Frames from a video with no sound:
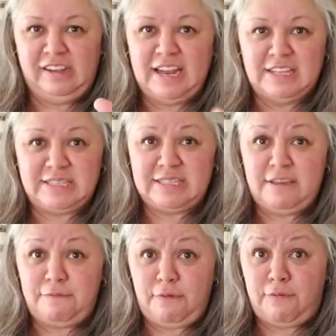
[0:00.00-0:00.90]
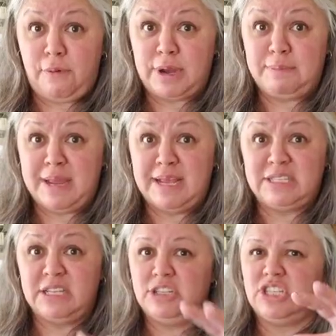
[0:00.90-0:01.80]
Let it sit for 40
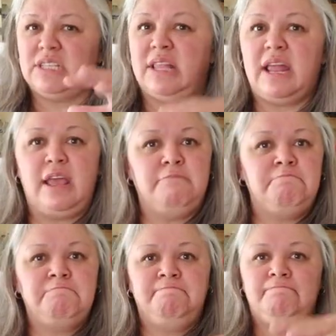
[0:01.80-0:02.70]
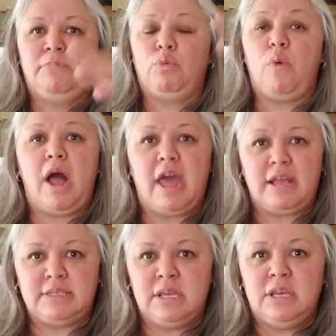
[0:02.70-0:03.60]
minutes and just let it
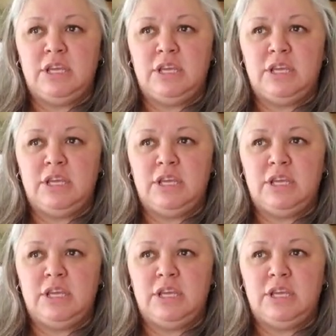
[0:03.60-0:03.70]
rise.